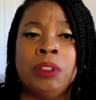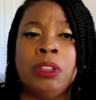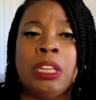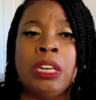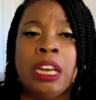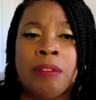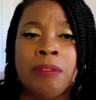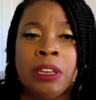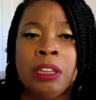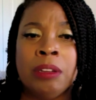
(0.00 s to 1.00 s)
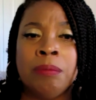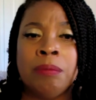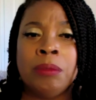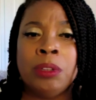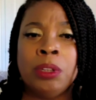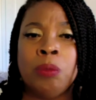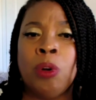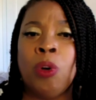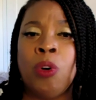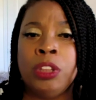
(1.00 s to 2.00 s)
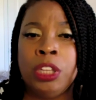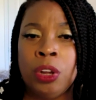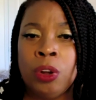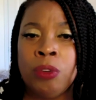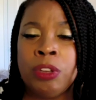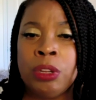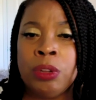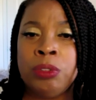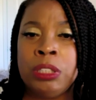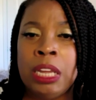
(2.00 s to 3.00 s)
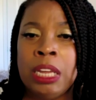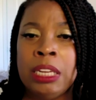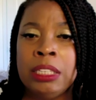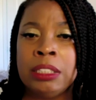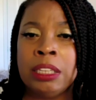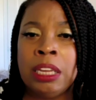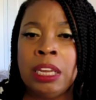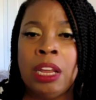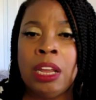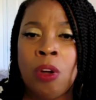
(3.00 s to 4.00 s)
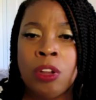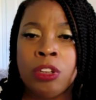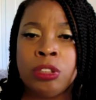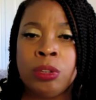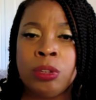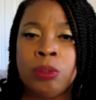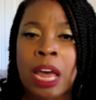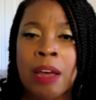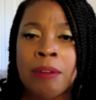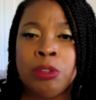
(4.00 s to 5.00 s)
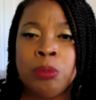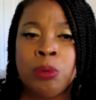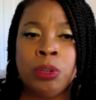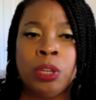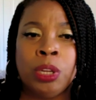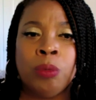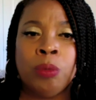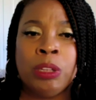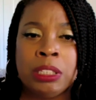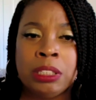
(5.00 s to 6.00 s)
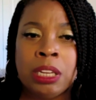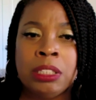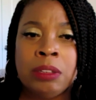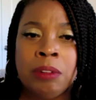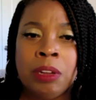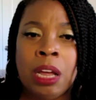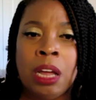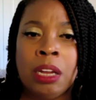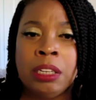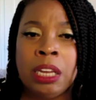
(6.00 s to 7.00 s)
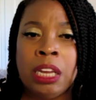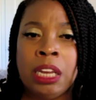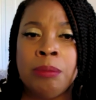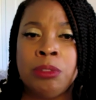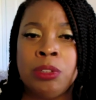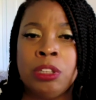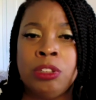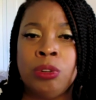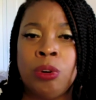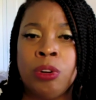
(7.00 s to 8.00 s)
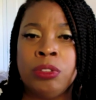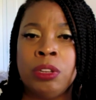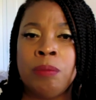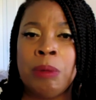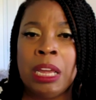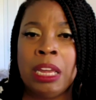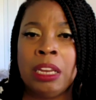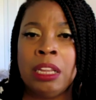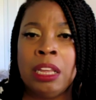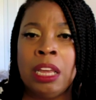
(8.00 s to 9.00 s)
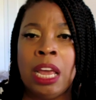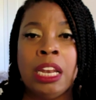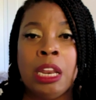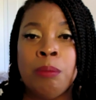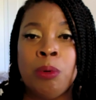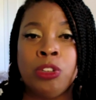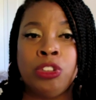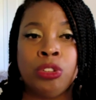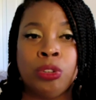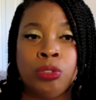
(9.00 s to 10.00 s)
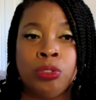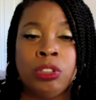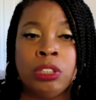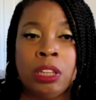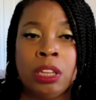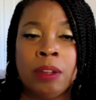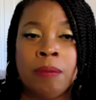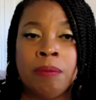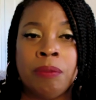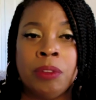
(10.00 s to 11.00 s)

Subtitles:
The Nephilim were on the earth in those days, and also afterward, when the sons of God came to the daughters of man, and they bore children to them.